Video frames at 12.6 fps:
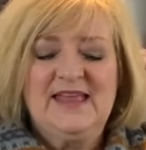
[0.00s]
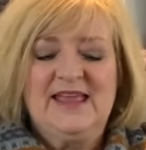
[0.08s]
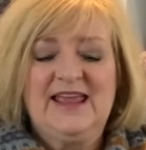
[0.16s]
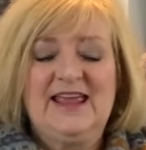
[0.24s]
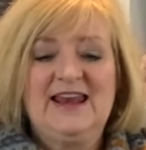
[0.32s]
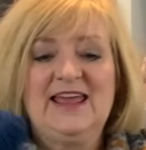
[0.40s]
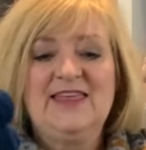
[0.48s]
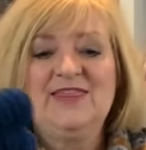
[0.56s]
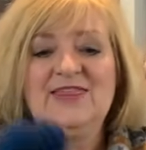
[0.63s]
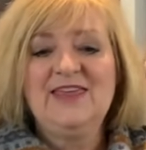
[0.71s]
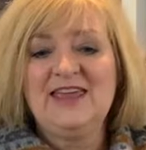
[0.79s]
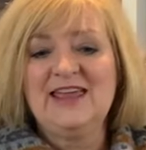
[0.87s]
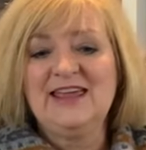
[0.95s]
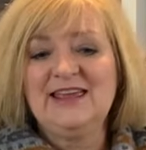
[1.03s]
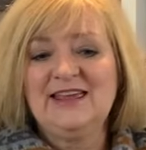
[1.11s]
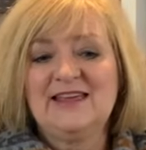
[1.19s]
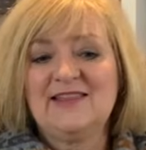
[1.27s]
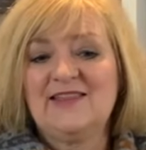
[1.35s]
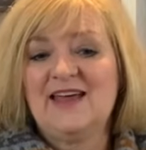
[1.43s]
And I think
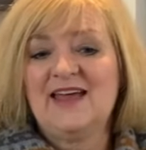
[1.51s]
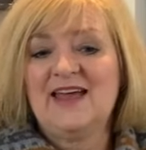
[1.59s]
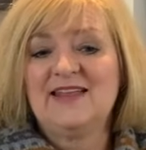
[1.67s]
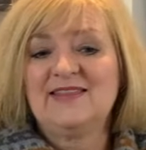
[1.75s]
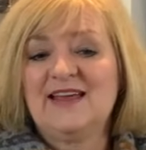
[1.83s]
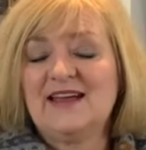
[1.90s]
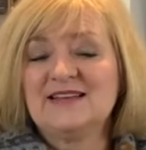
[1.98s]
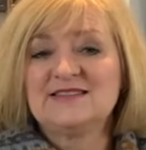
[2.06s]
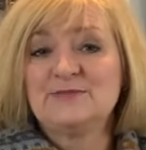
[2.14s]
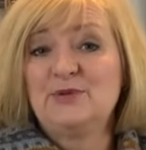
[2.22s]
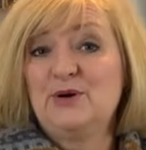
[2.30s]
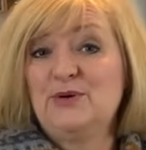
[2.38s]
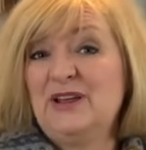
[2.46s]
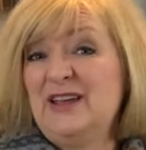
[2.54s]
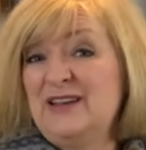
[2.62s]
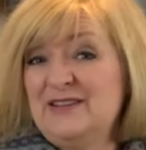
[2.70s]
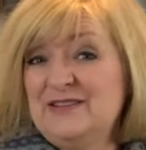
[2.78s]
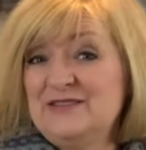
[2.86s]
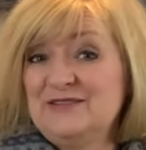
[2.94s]
that's about
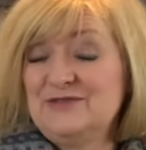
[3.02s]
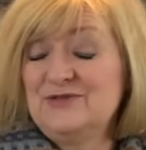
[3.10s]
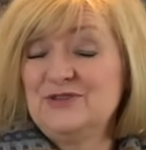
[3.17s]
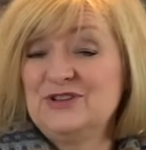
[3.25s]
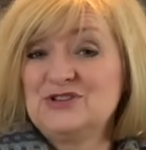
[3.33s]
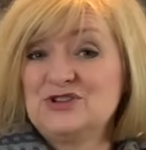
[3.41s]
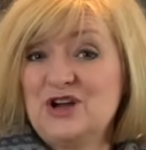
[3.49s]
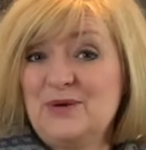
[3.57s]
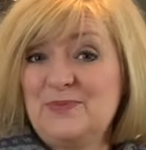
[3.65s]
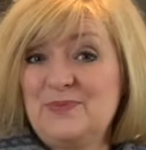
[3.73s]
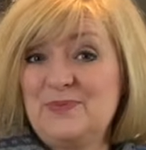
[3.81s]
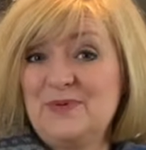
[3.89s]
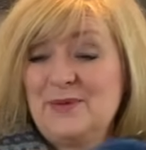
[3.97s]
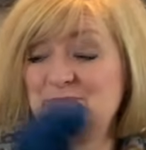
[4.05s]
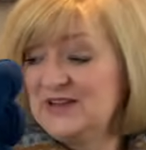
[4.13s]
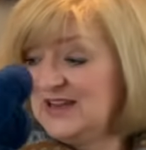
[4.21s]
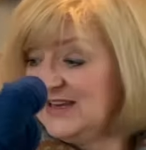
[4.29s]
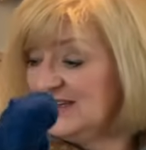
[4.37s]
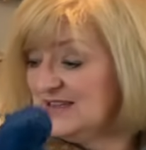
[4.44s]
it for the shop
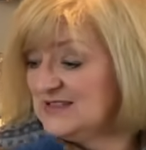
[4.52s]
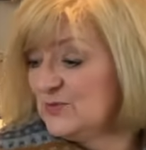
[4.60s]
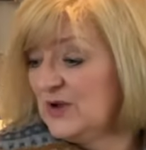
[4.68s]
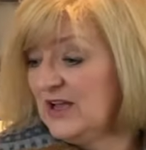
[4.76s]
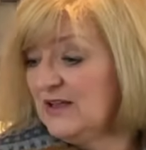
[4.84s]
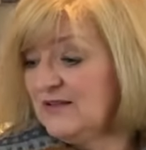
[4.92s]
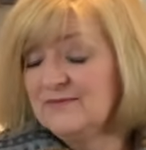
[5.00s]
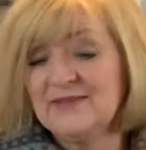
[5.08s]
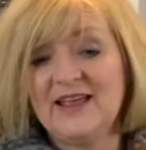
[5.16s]
update as well.